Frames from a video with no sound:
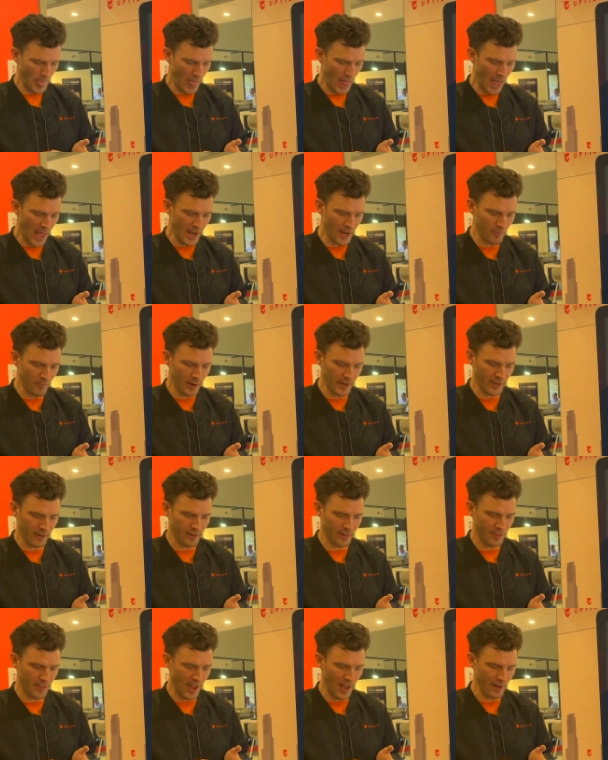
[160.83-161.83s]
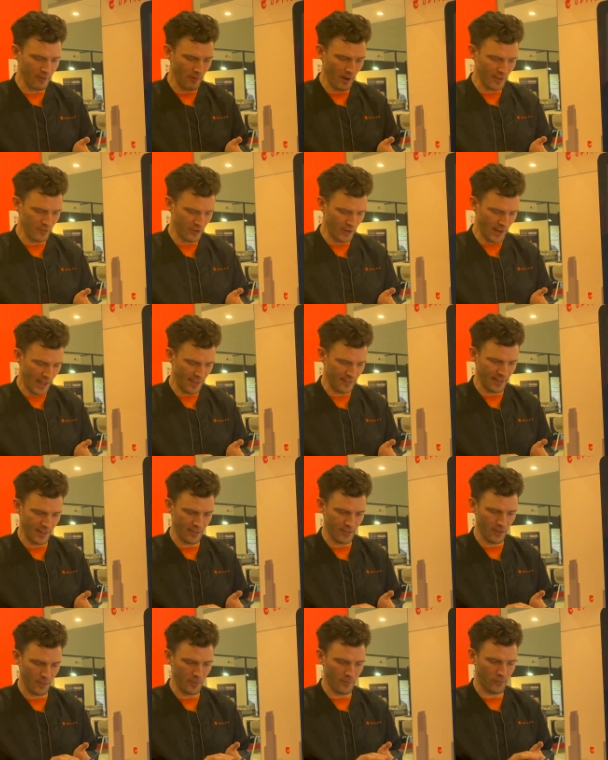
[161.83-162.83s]
and I'm ready to start arranging
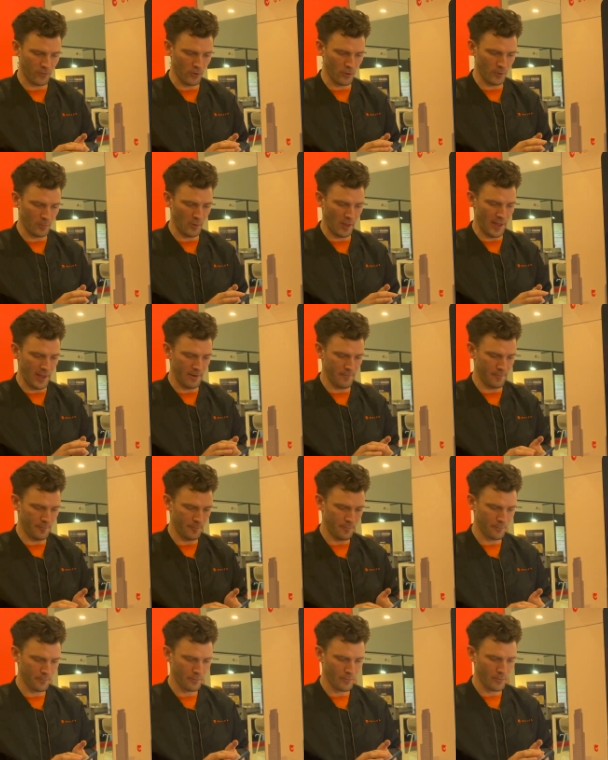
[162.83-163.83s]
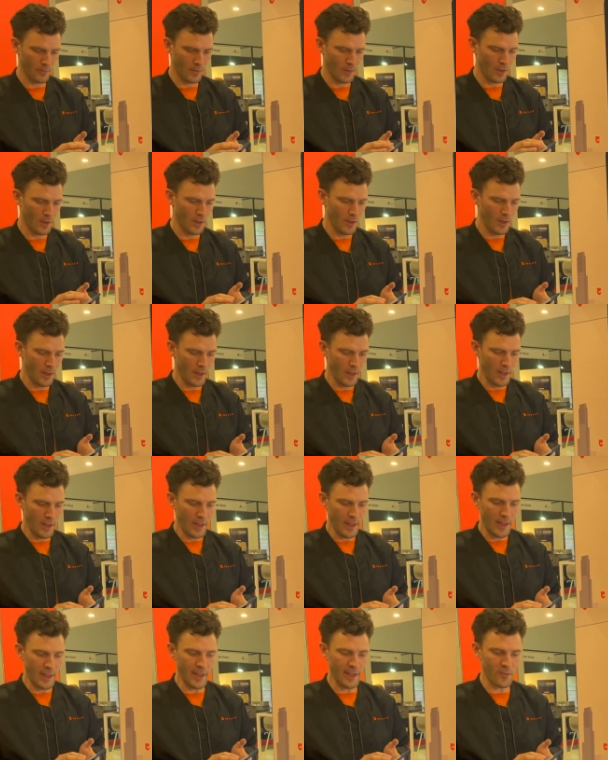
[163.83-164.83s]
assets on the floor plan.
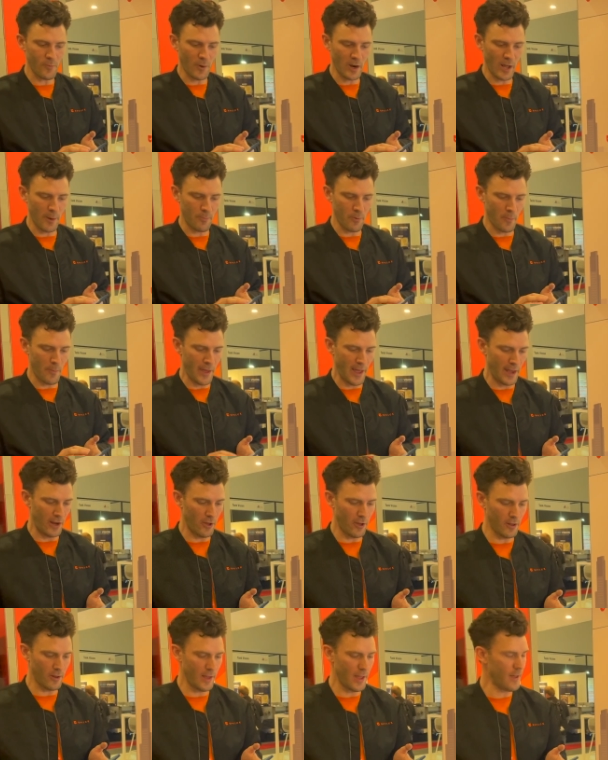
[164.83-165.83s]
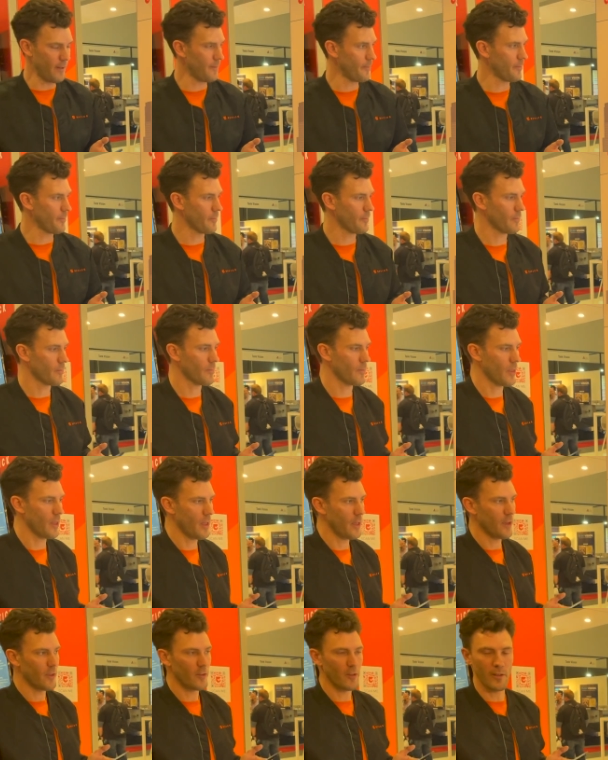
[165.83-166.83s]
Here's one I prepared earlier.
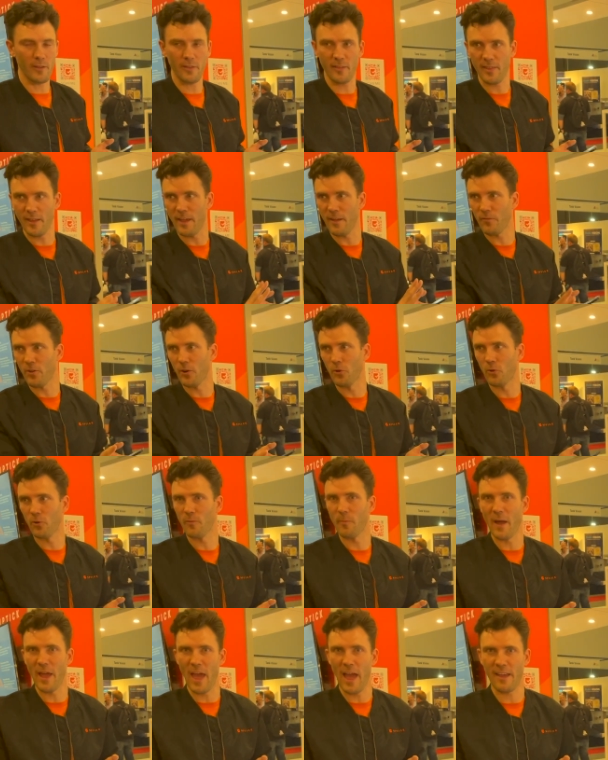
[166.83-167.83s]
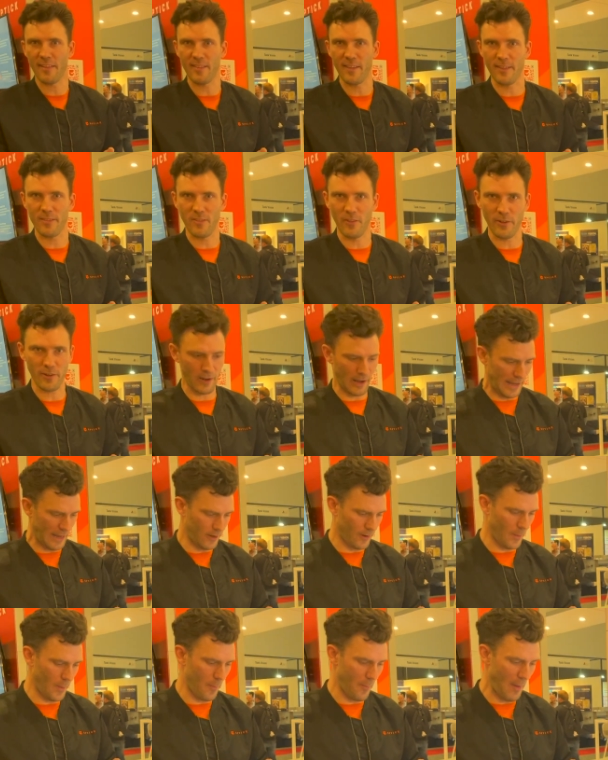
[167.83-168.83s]
You can see I've got all of my assets
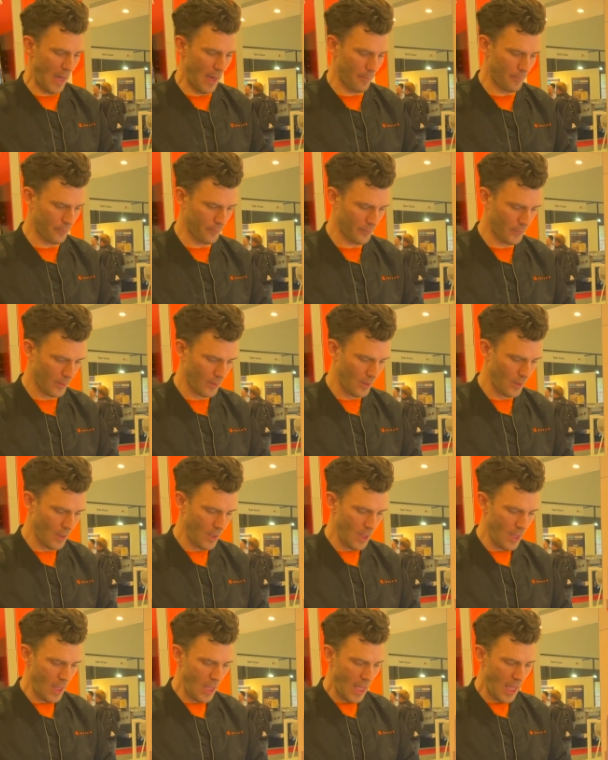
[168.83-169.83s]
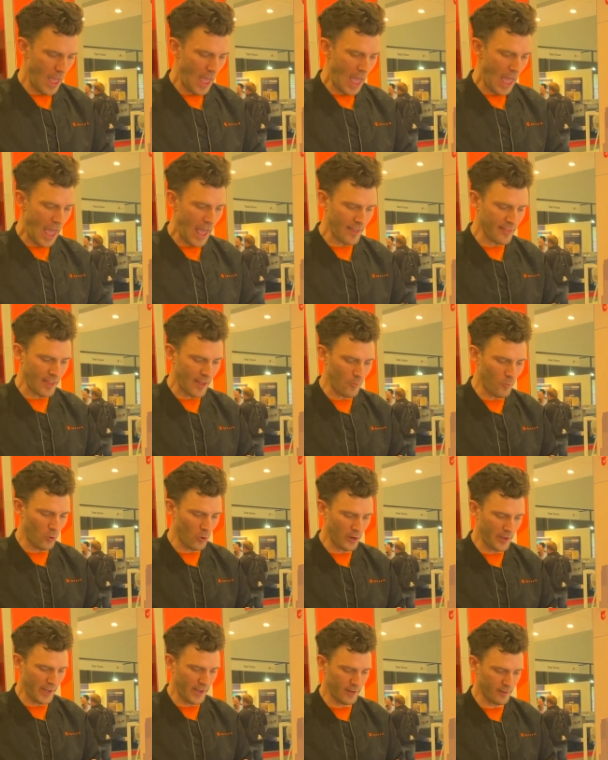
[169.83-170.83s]
located on the map. As I
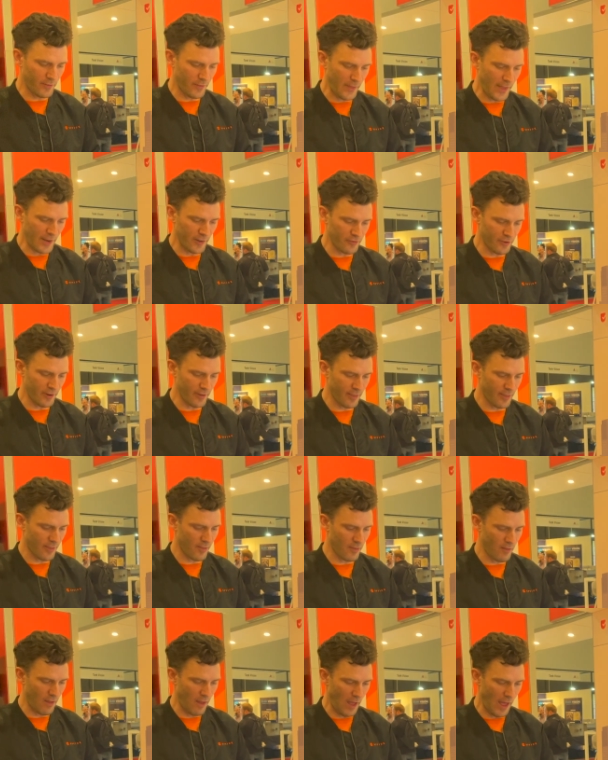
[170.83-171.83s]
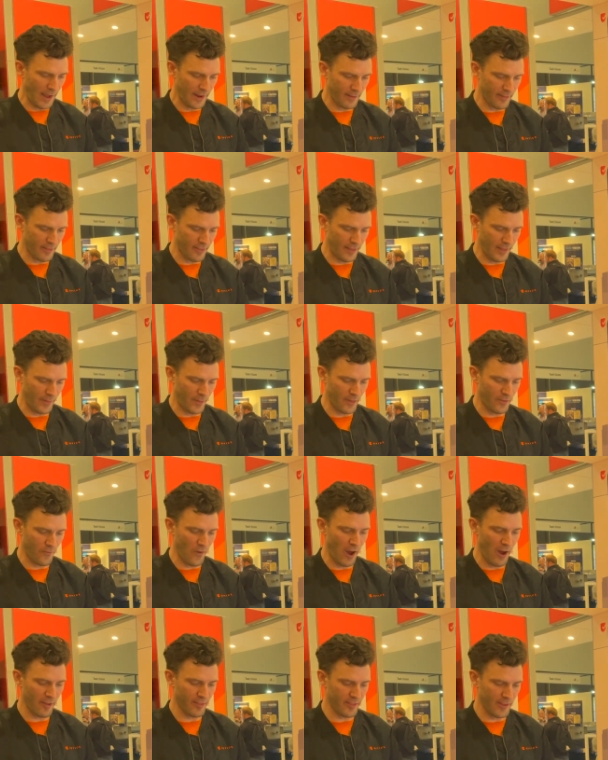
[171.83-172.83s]
walk into the entrance, I can see this
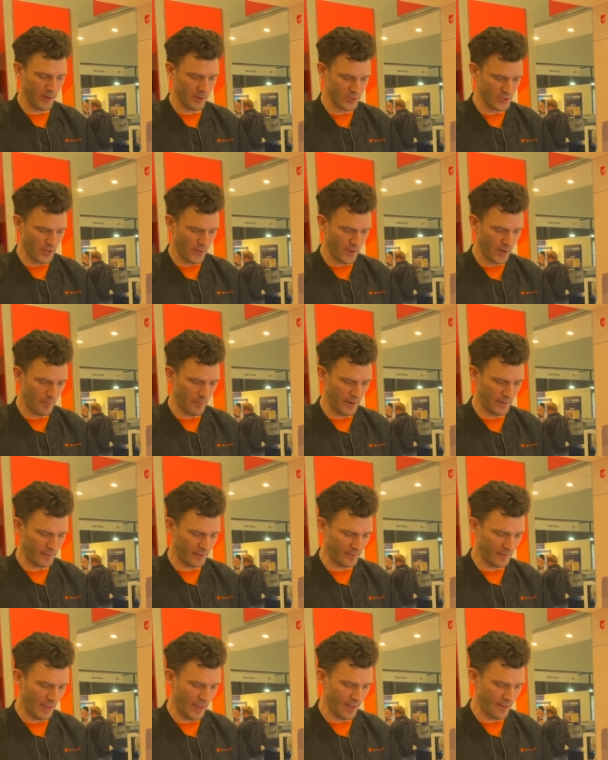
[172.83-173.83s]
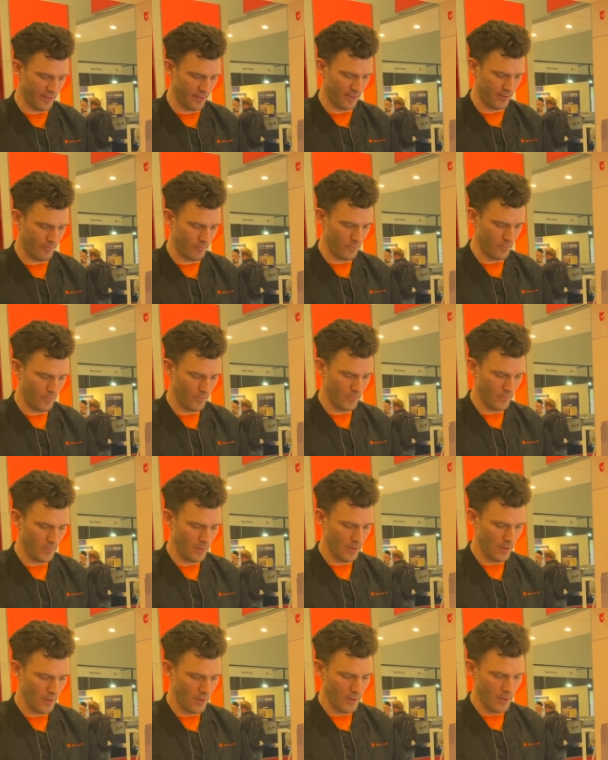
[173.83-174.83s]
fire extinguisher that I'm meant to test.
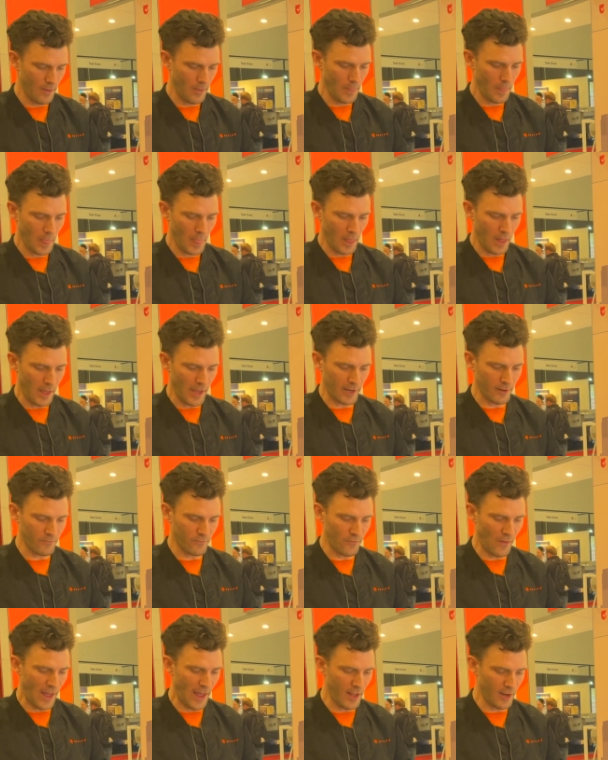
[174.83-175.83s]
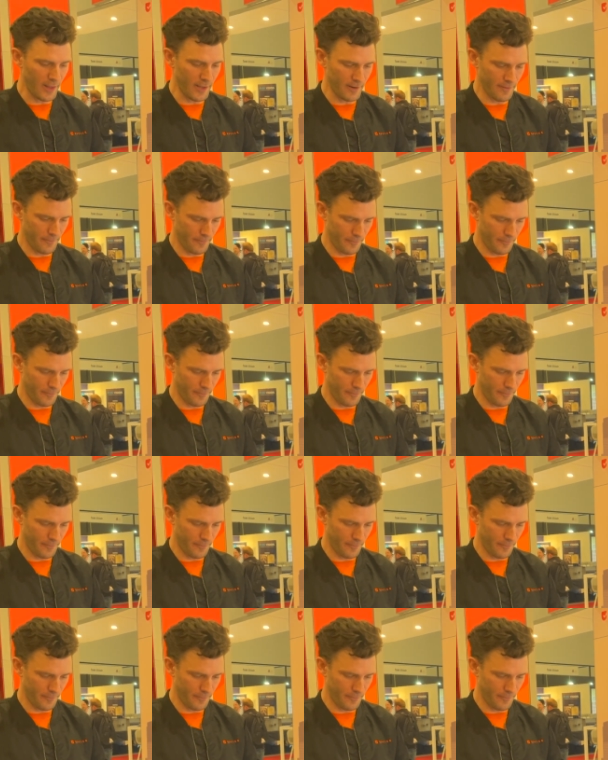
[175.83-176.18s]
I can fail it,